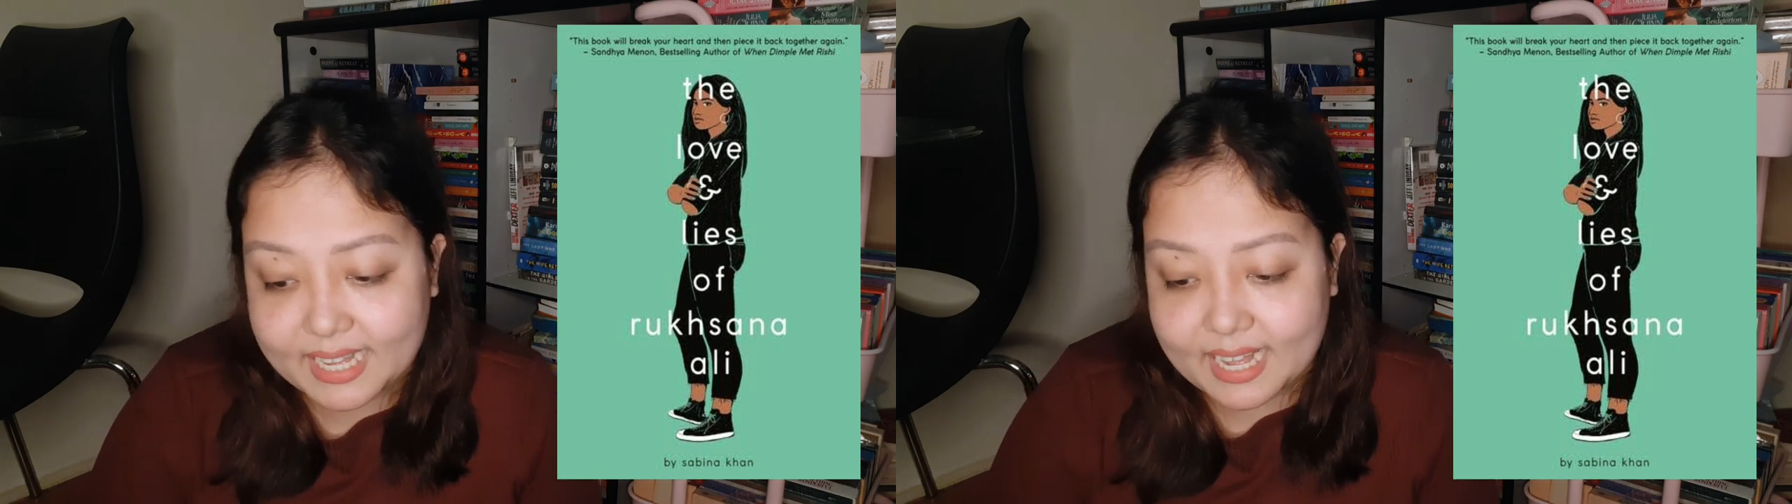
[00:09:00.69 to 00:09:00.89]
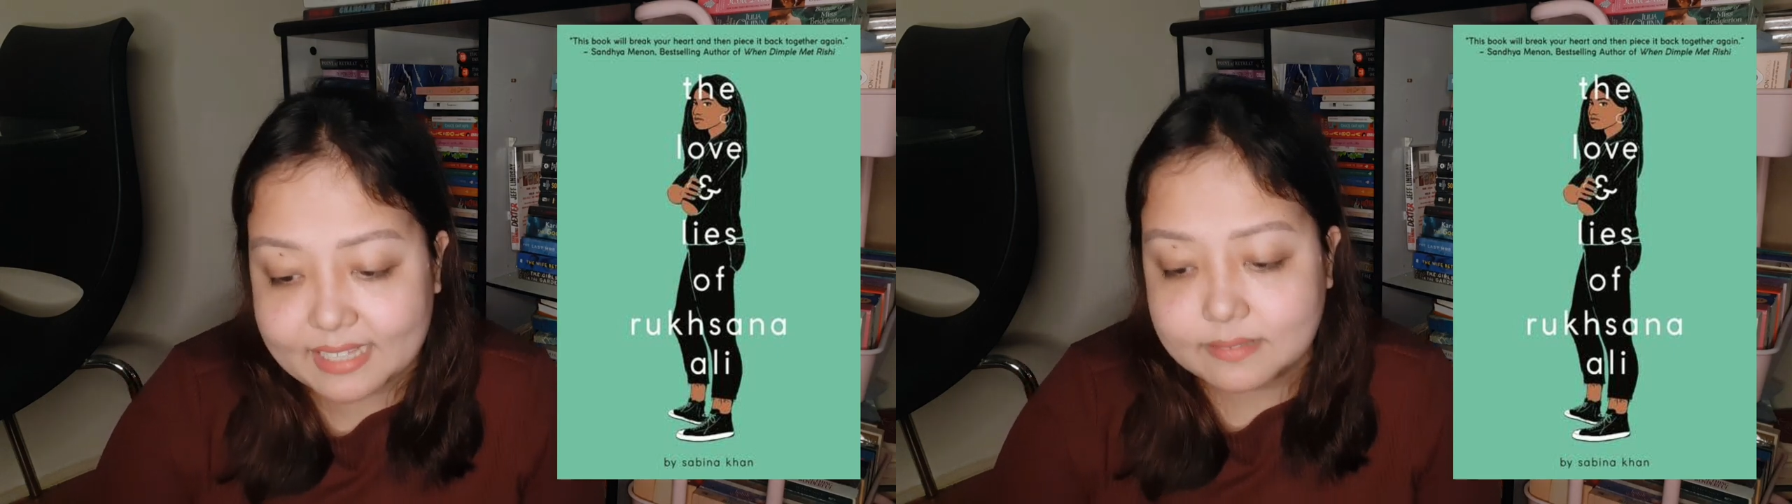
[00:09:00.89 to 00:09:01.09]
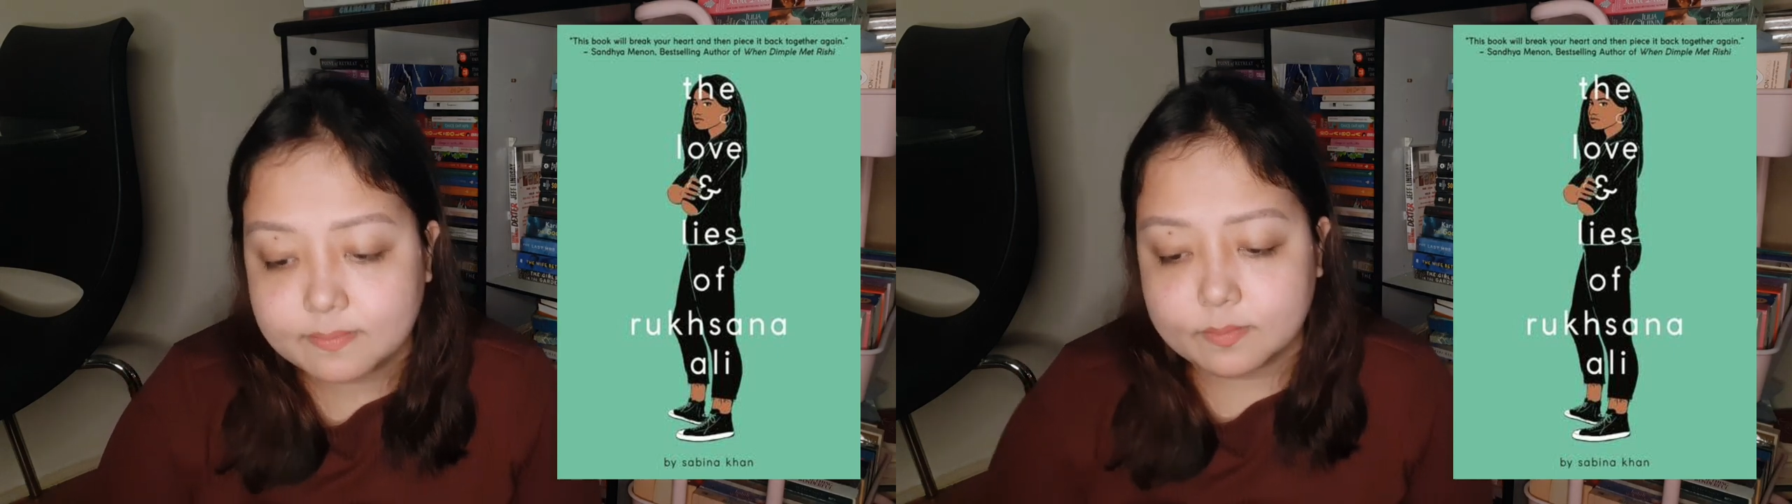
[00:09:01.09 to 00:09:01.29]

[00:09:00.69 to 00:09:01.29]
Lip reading: Khan.